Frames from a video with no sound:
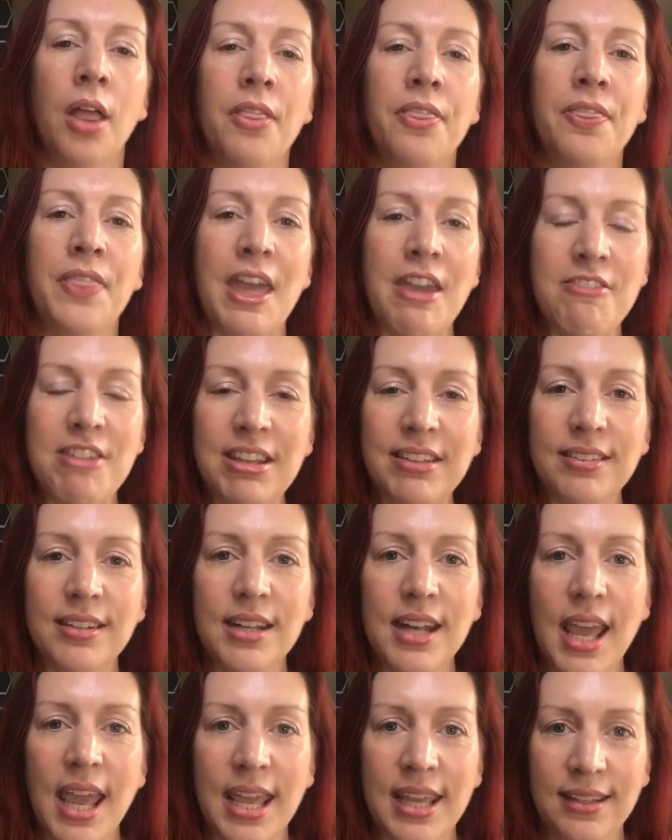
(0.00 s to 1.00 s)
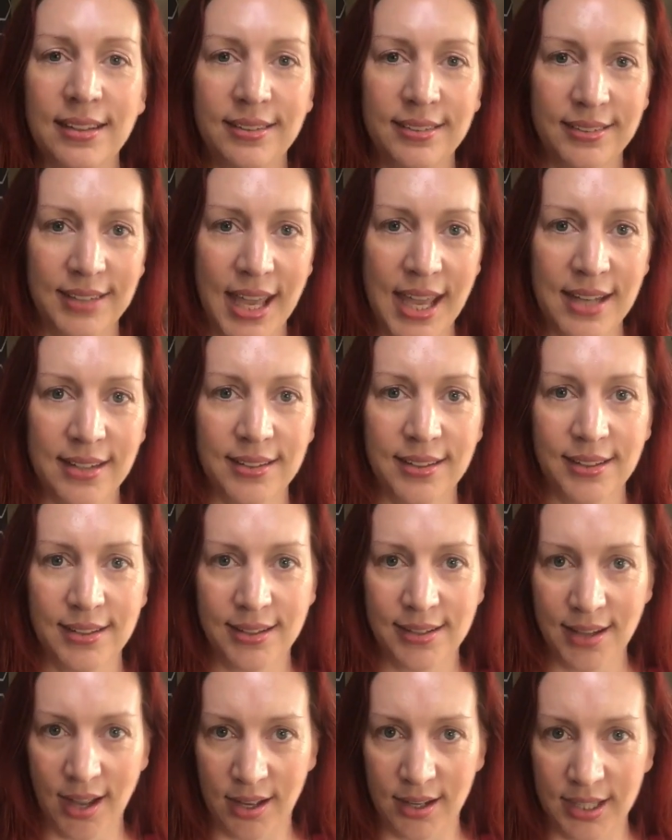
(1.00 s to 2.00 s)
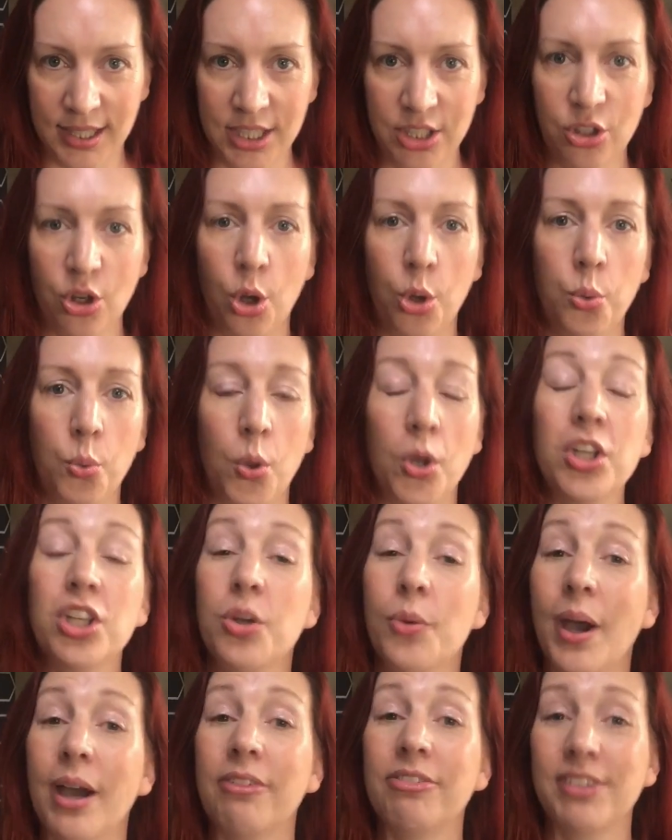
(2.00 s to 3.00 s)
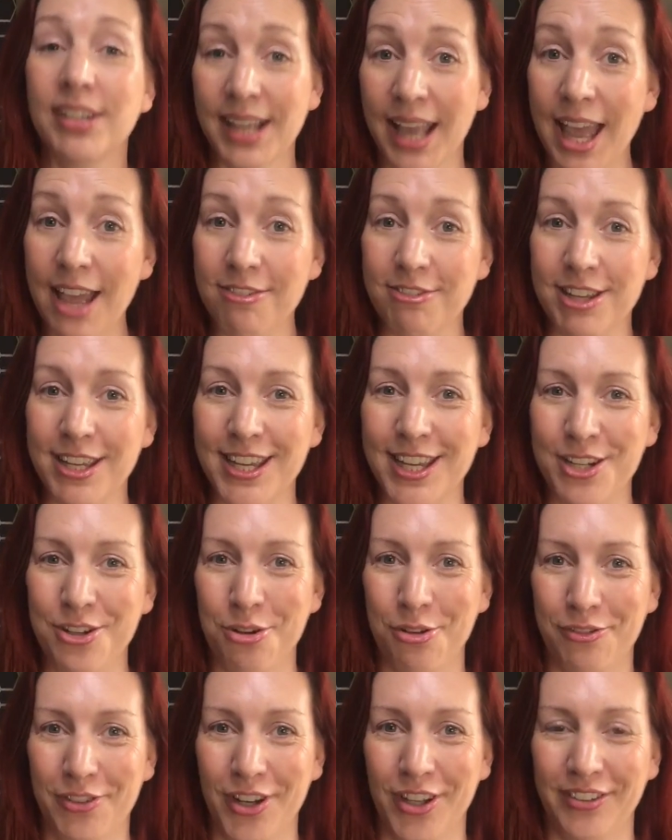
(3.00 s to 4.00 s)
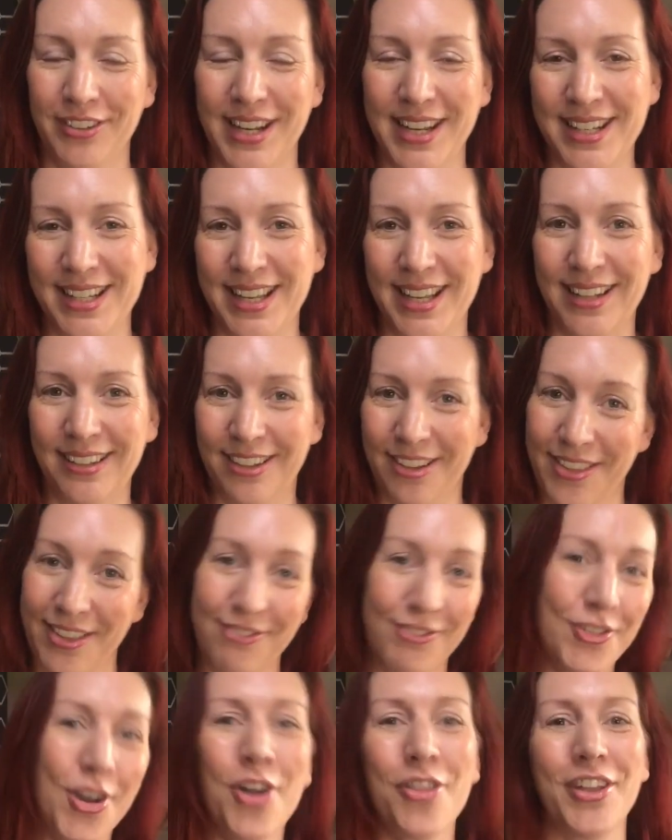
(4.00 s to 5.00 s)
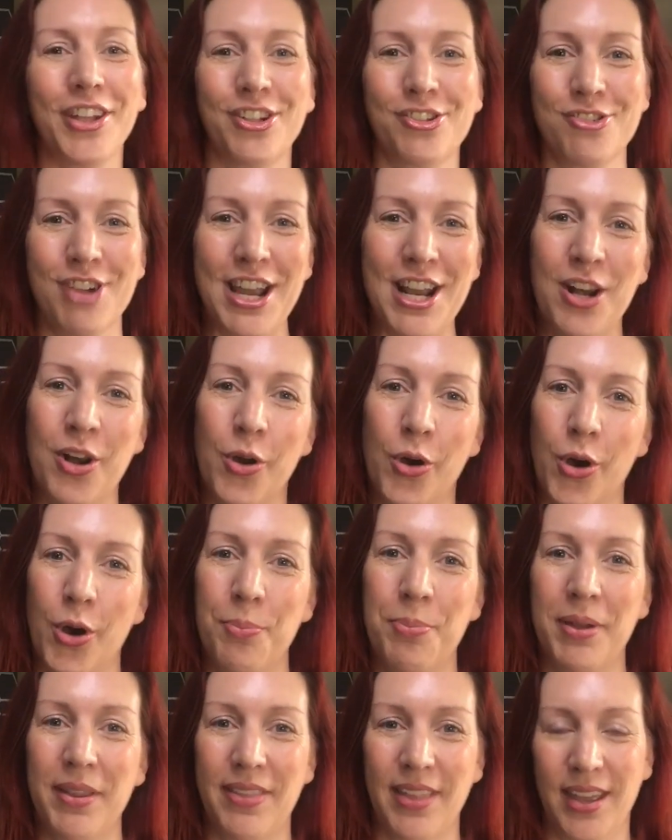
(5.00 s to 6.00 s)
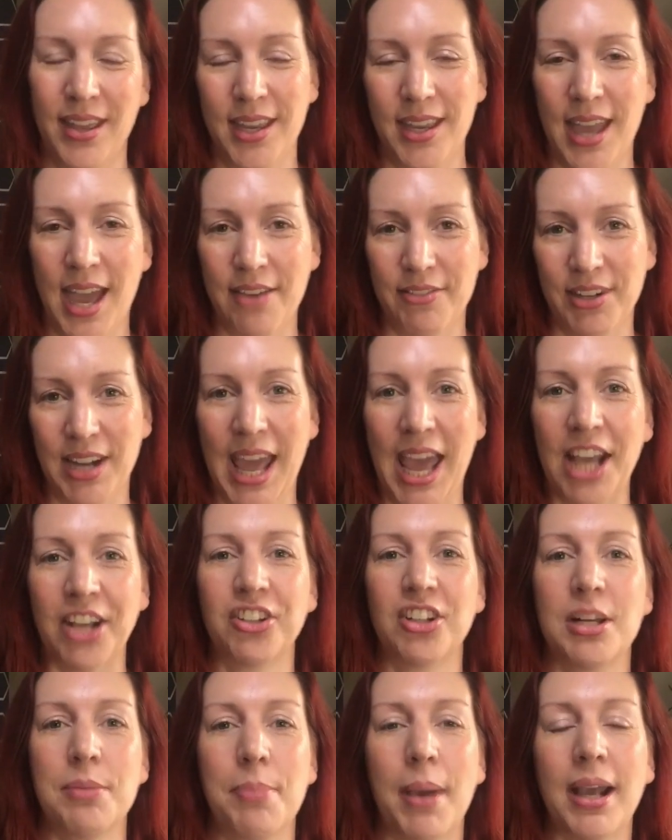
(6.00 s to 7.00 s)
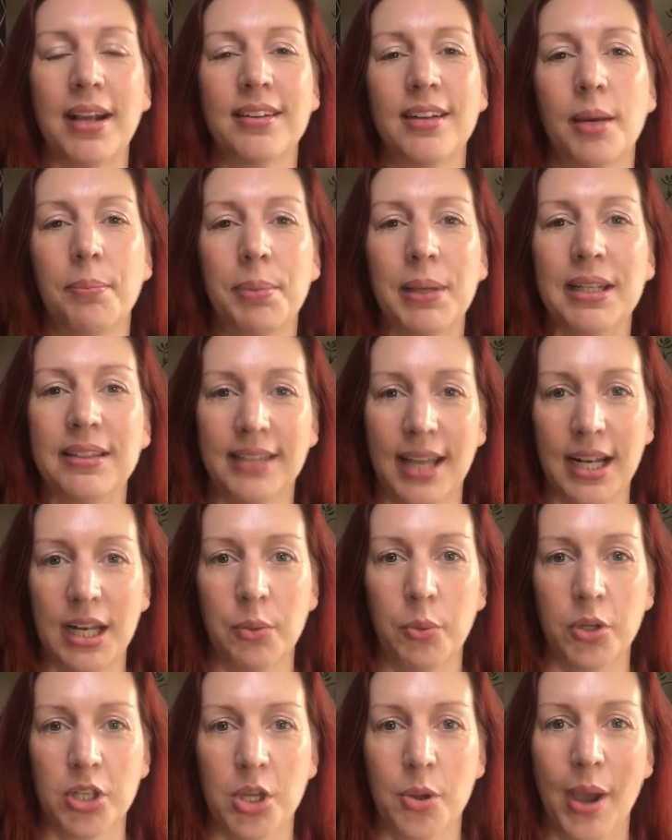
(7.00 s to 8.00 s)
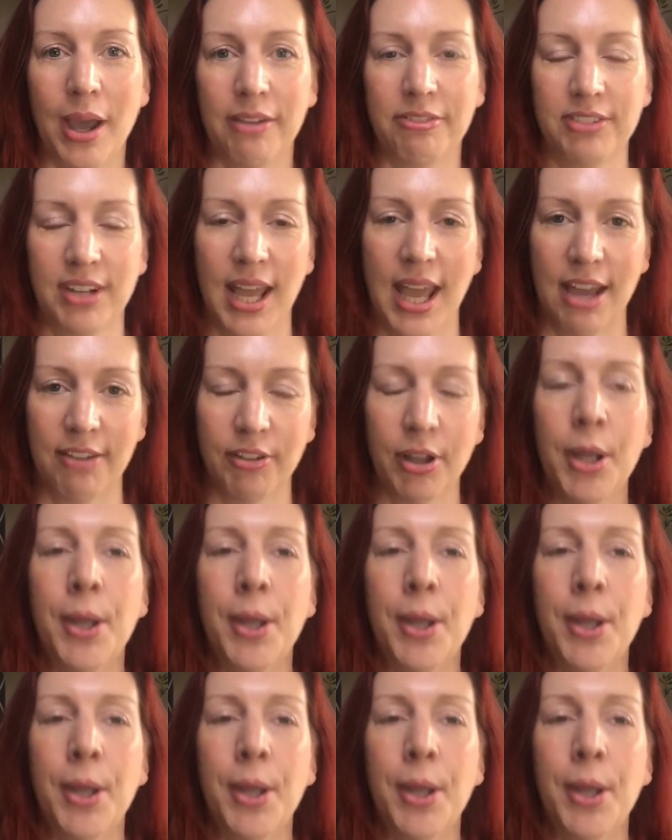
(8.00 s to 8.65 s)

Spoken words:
There isn't a set guide on what you have to carry in your first aid kit. So they've got this great law, but they haven't actually backed up exactly what you have to have.